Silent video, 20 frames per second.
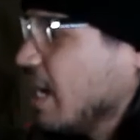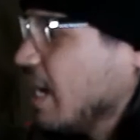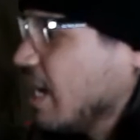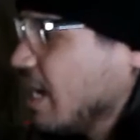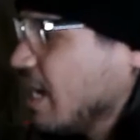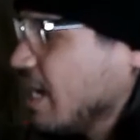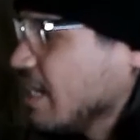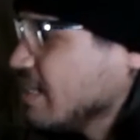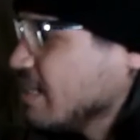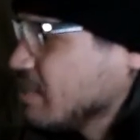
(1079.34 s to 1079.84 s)

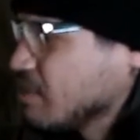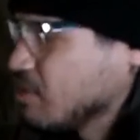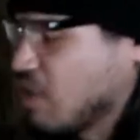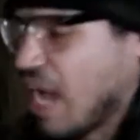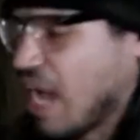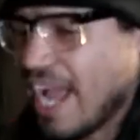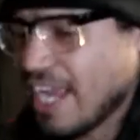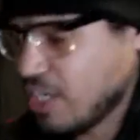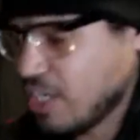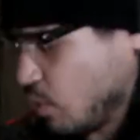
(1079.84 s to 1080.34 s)
uh,
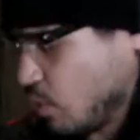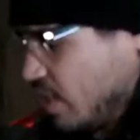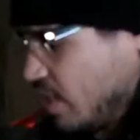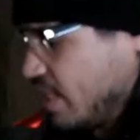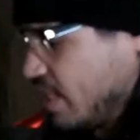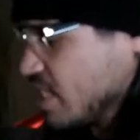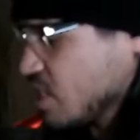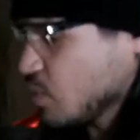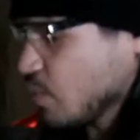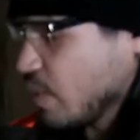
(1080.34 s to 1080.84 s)
i do
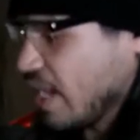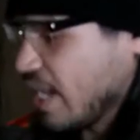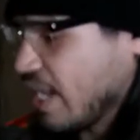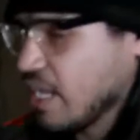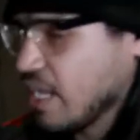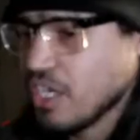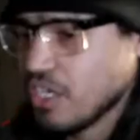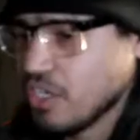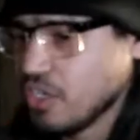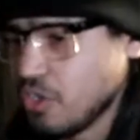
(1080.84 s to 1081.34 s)
it this
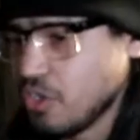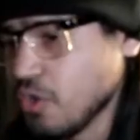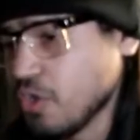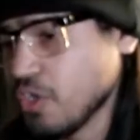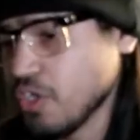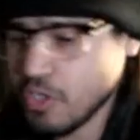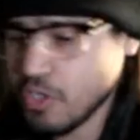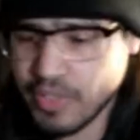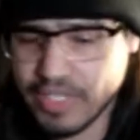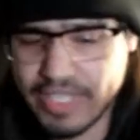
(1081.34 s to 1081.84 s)
way
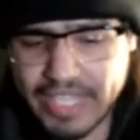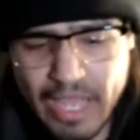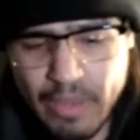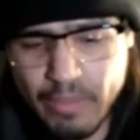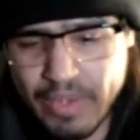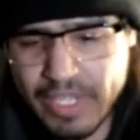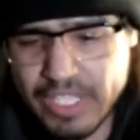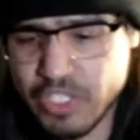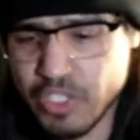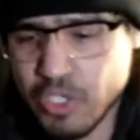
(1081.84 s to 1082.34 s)
you could do it
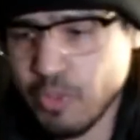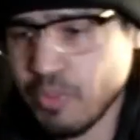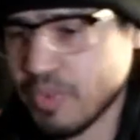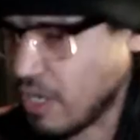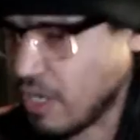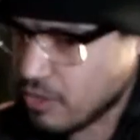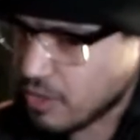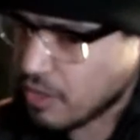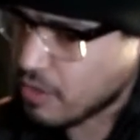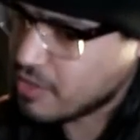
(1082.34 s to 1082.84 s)
that way too
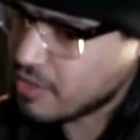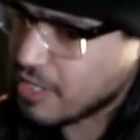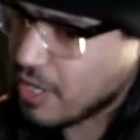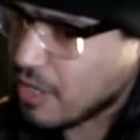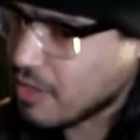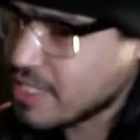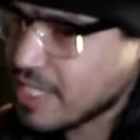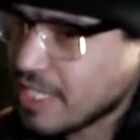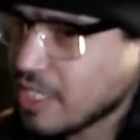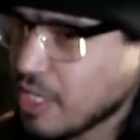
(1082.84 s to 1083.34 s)
but don't
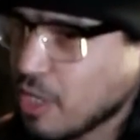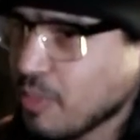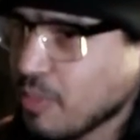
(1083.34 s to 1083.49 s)
don't tell